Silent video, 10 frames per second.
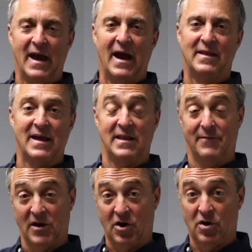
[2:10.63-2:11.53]
and then they
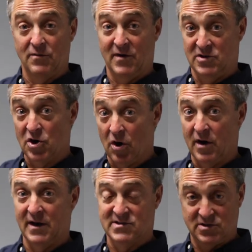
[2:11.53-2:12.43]

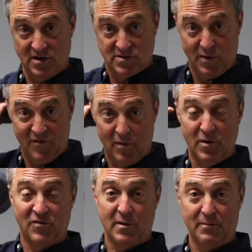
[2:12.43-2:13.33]
returned as soon as we
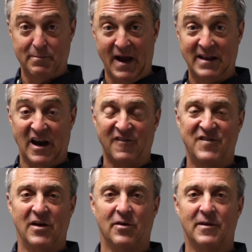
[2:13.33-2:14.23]
removed the magnetic
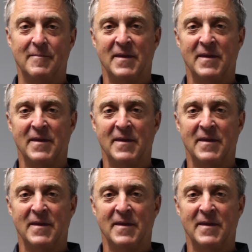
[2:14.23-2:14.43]
field.